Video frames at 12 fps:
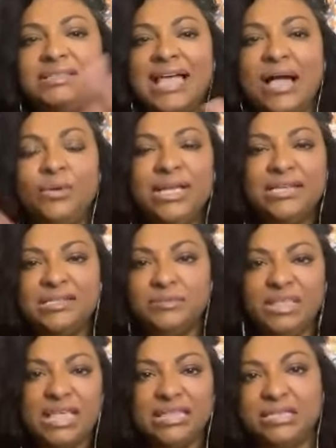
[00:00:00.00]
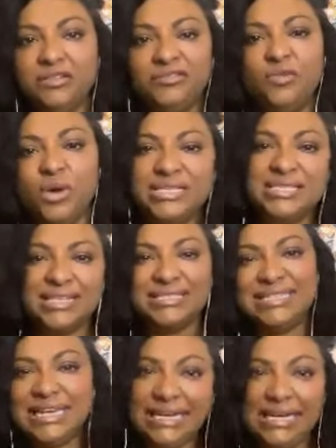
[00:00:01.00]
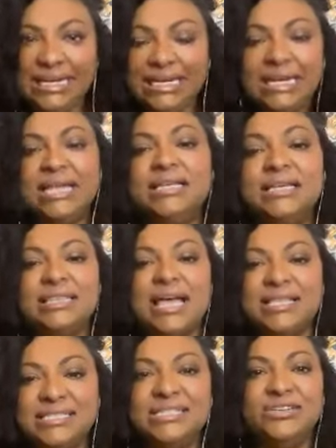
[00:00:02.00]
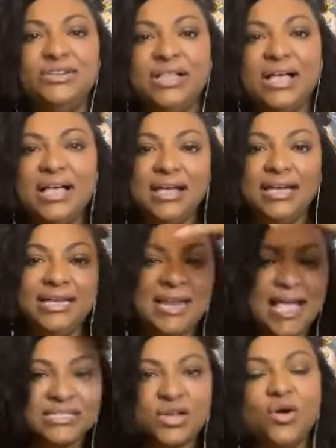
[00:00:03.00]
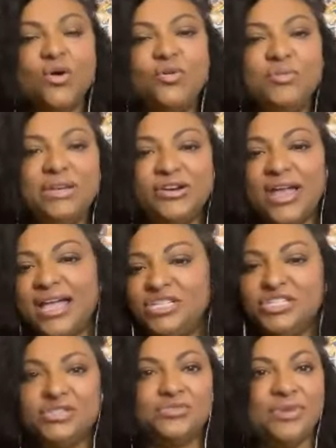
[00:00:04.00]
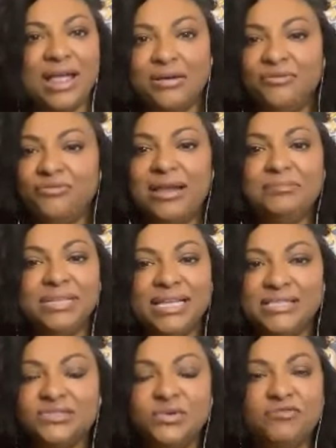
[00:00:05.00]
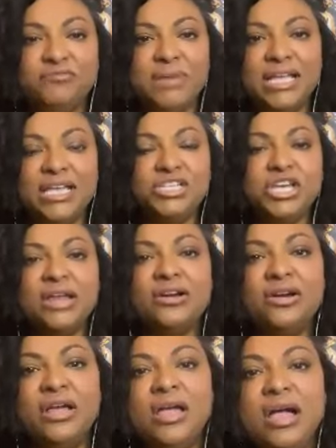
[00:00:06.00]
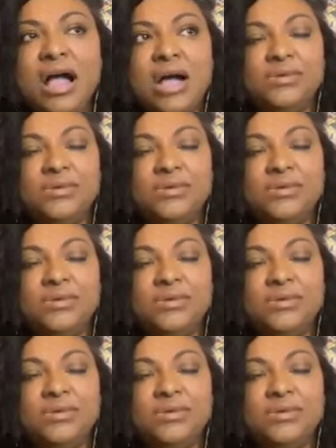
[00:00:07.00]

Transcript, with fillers: allowing it to be that little voice that's nah, nah, nah, that still it has a home in your head just rambling it's sort of monkey chatter mm-hmm.